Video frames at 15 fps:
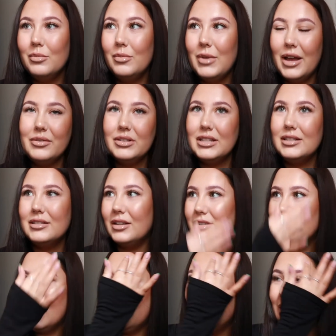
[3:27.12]
Ever since I
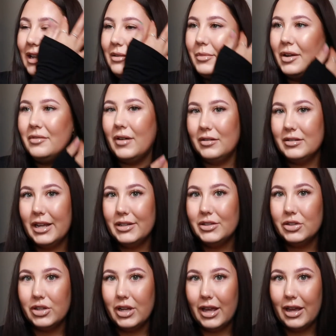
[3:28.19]
started my
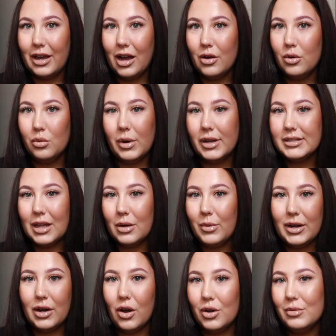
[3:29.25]
foundation year, I always
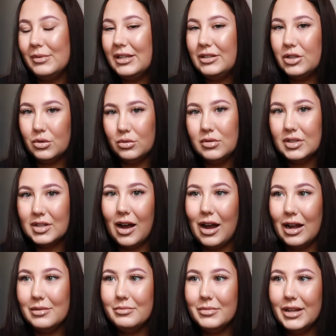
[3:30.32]
went home literally all the
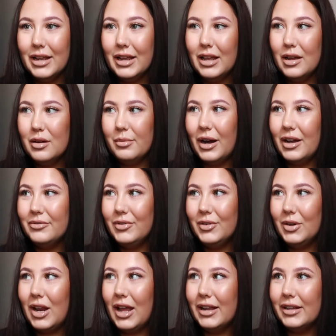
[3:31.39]
time. But I
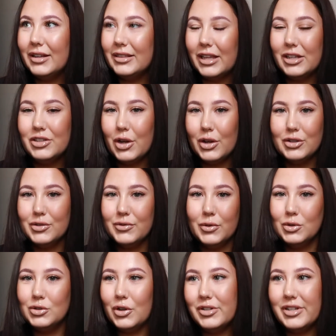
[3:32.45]
feel this year I just
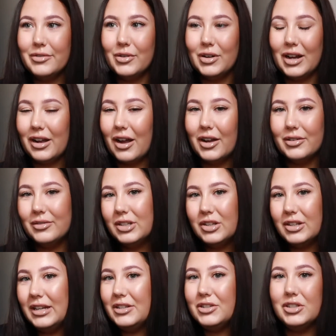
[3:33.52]
feel so different. I
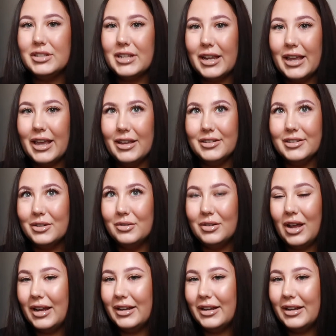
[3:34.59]
could literally stay here till